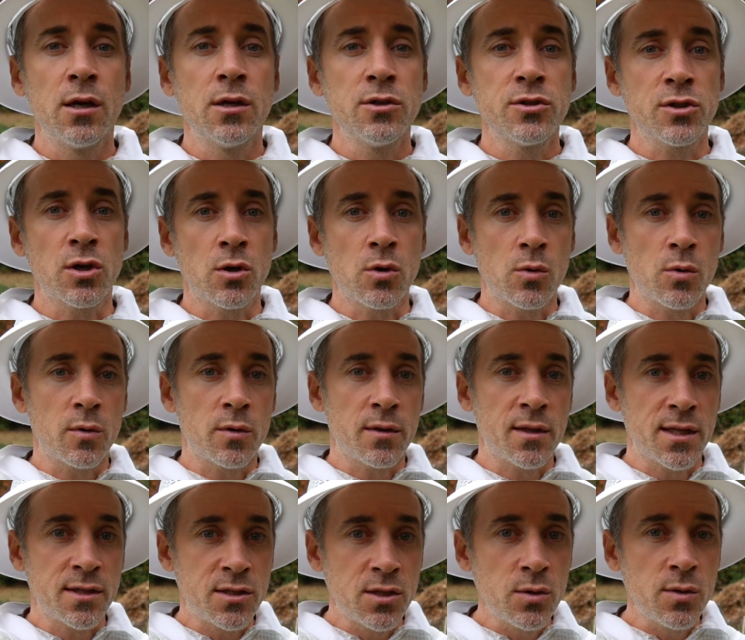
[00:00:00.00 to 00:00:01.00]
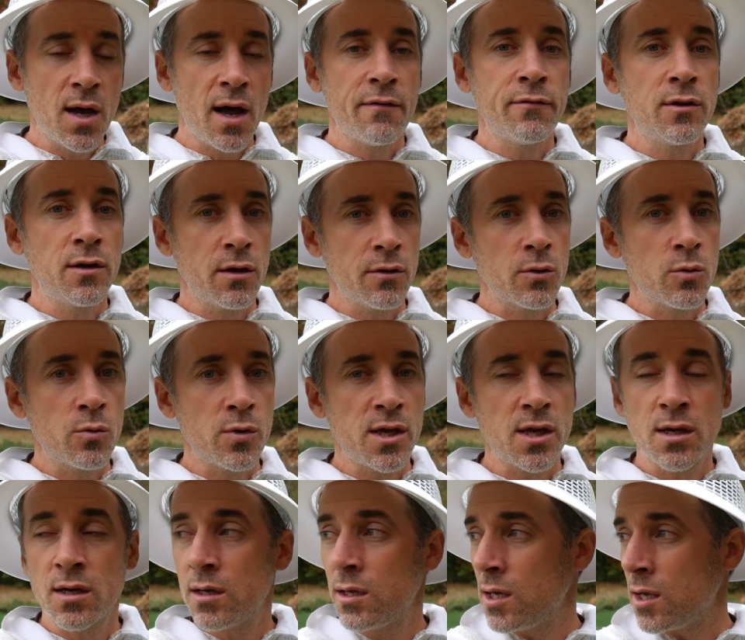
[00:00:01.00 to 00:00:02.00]
So they do have another
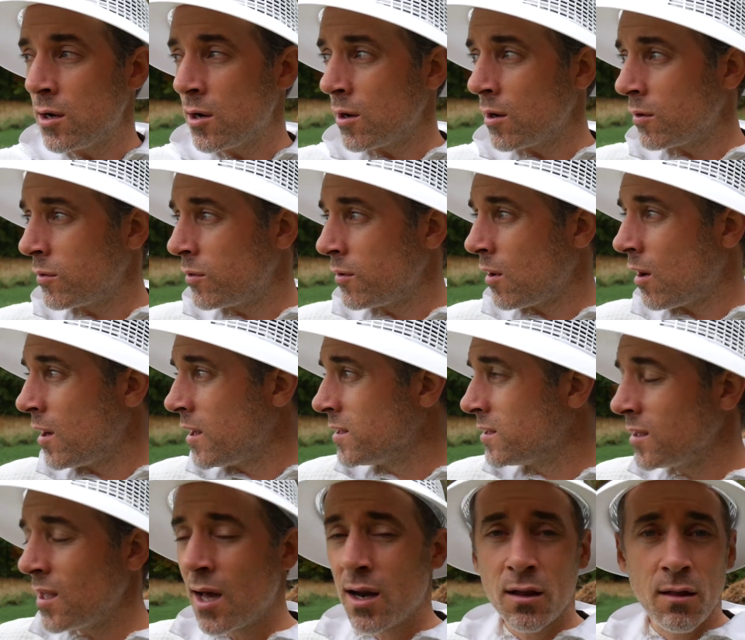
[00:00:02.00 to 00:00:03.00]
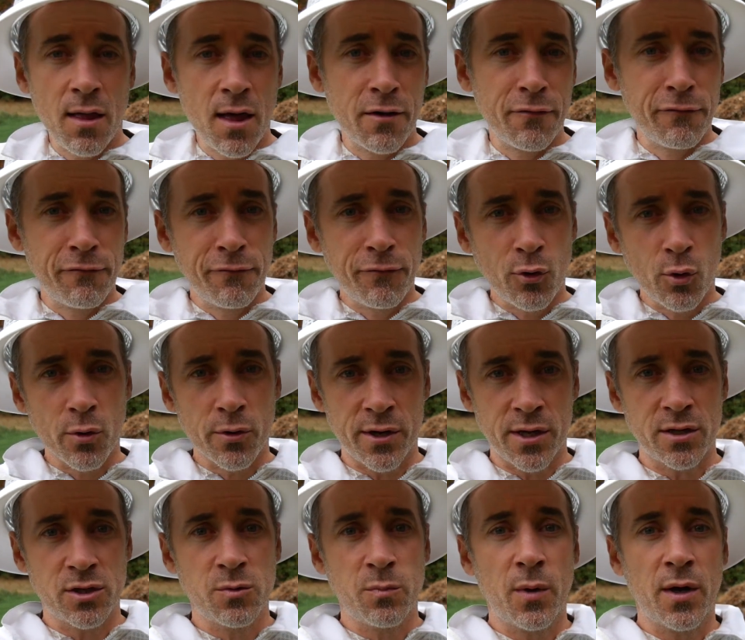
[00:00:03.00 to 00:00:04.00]
week here. There is not a lot of
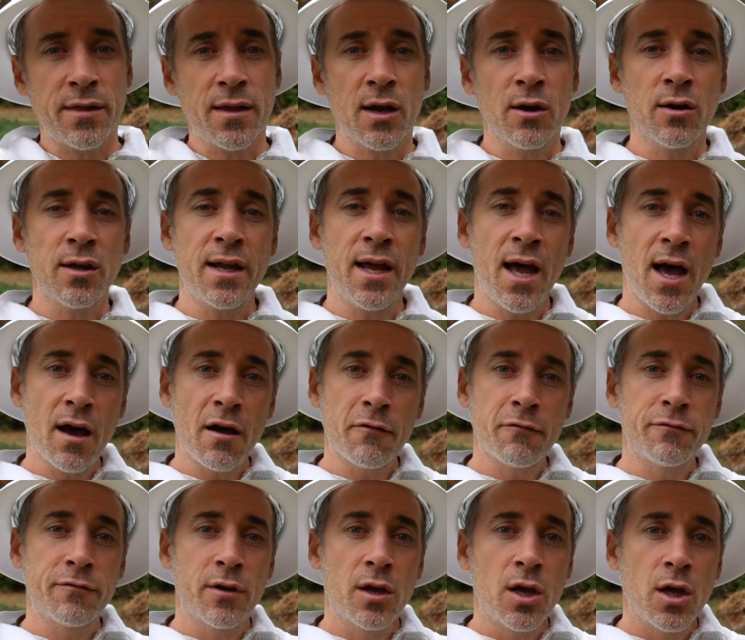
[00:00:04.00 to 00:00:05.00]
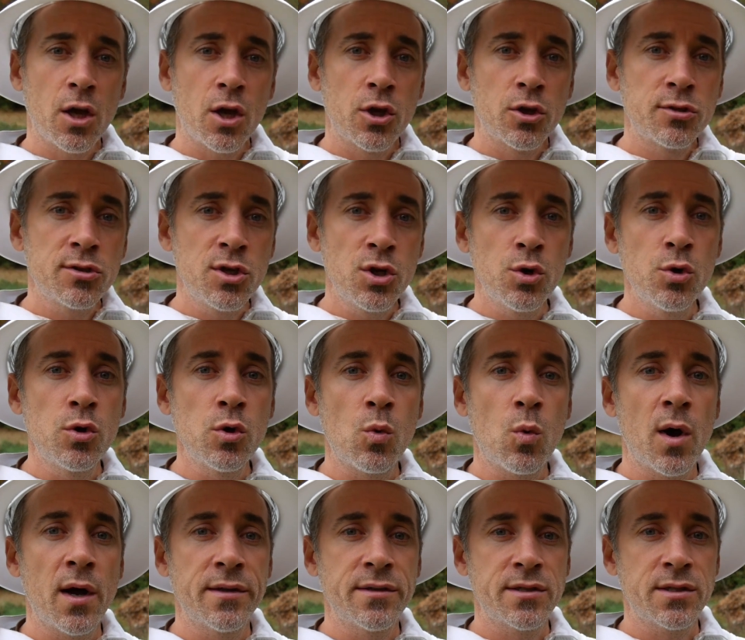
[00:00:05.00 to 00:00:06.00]
forage, but they're going to have
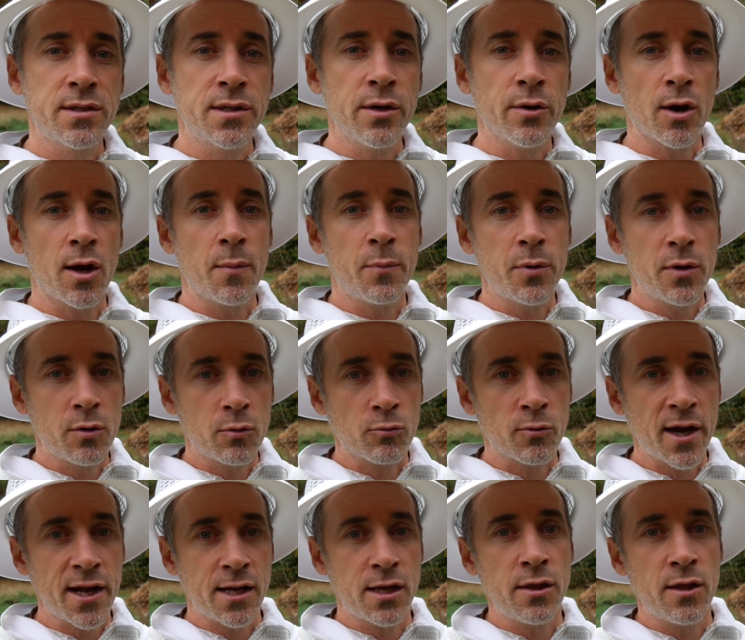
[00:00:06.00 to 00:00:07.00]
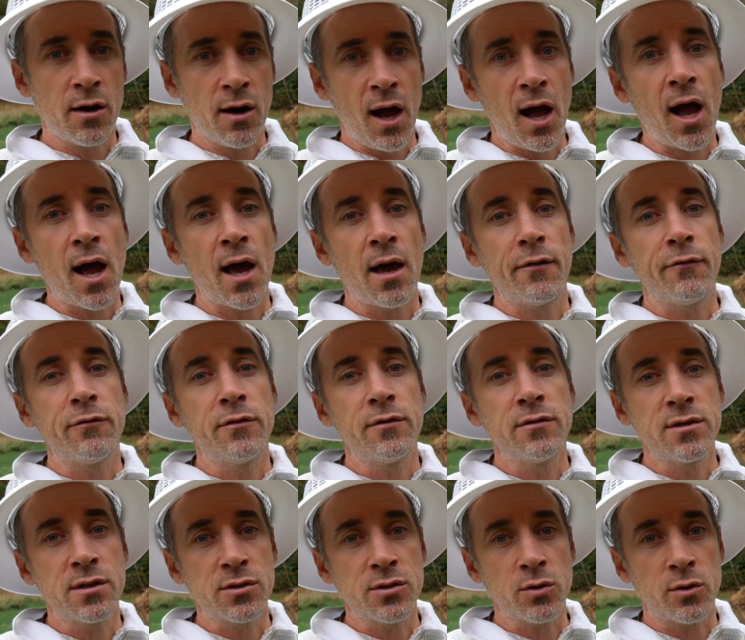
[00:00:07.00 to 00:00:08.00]
2-to-1 syrup right in their hive
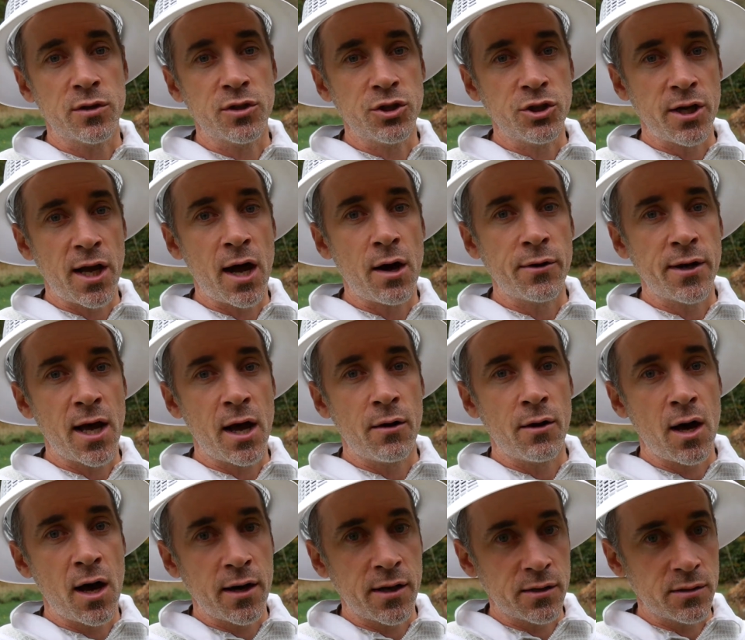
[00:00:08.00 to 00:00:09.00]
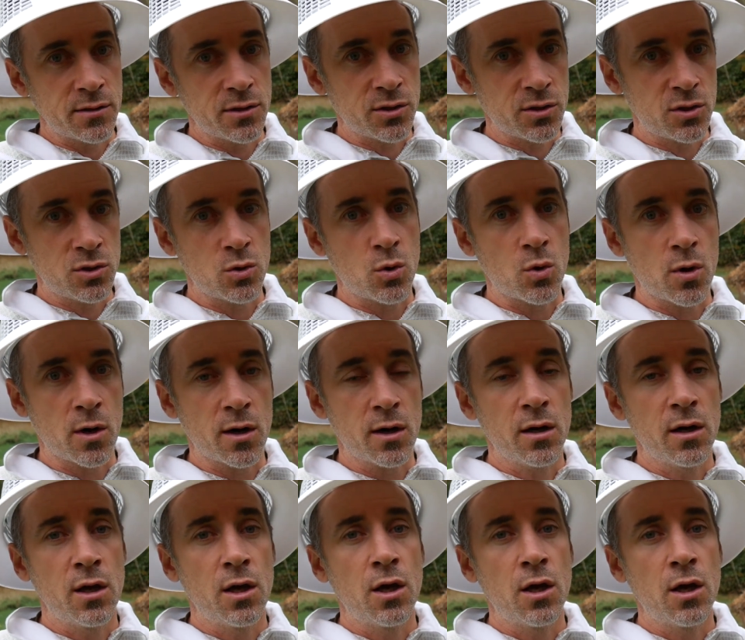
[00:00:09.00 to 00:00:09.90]
to sort of chow down on and to store.